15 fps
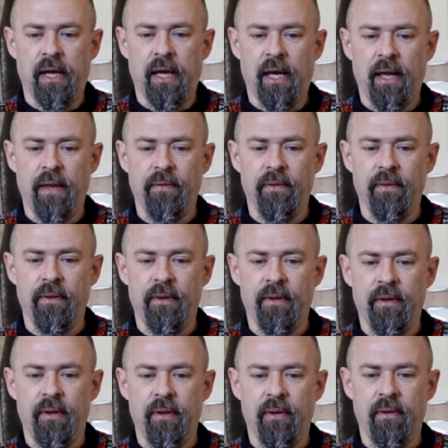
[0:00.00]
And
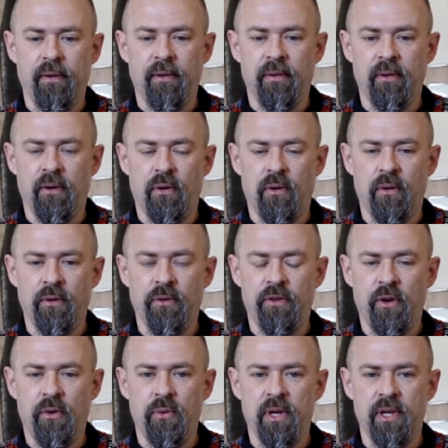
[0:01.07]

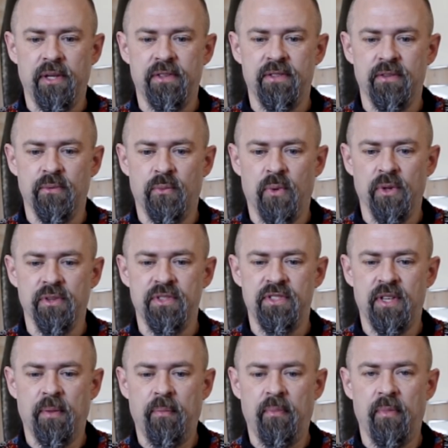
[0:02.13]
although it's one
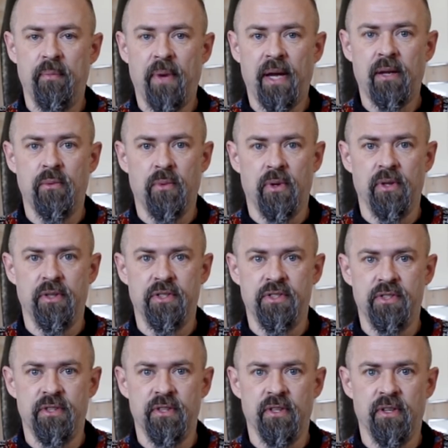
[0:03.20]
step
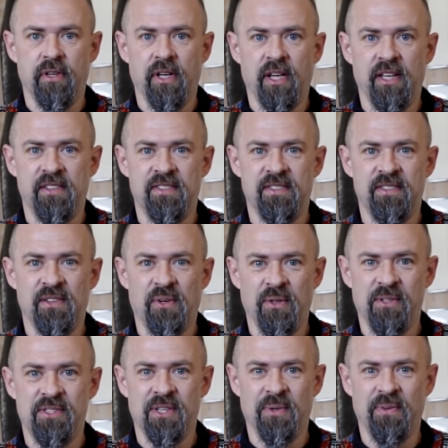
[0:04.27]
backwards, it's
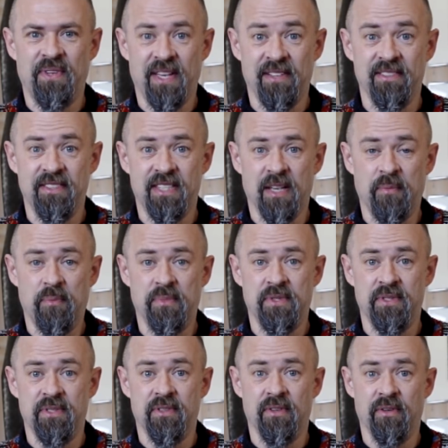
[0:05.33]
also 10
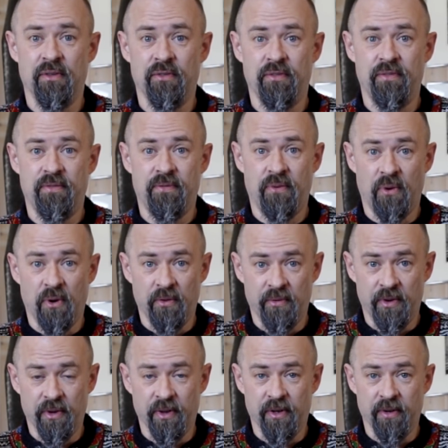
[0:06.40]
steps
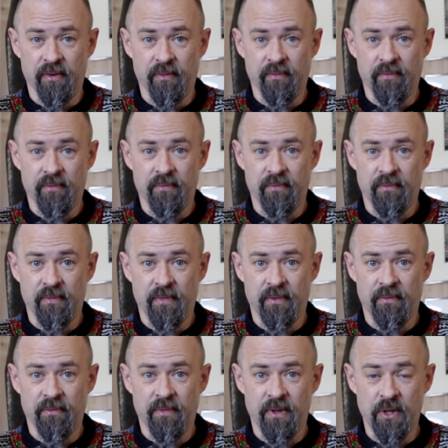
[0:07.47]
forward.
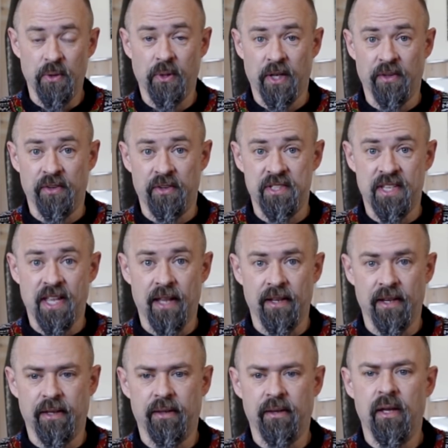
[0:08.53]
You'll
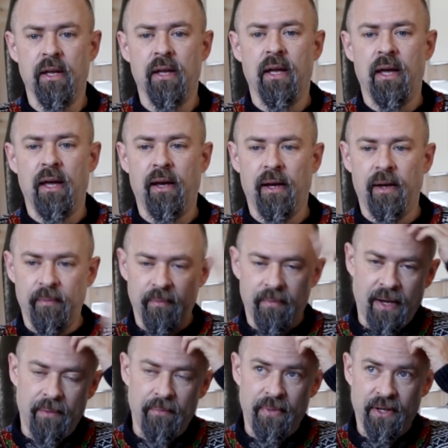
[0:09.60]
understand it.
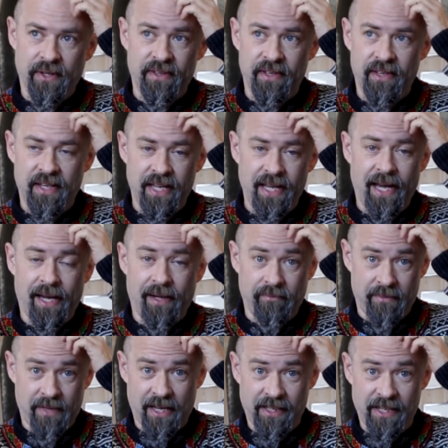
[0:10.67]
But yeah,
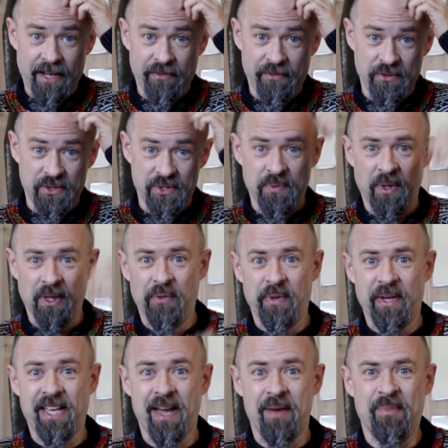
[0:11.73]
I'll have to swallow
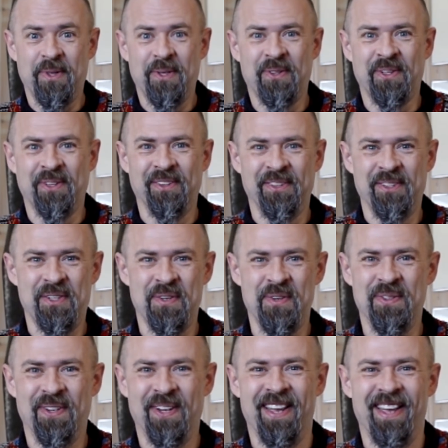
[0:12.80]
a camel or two.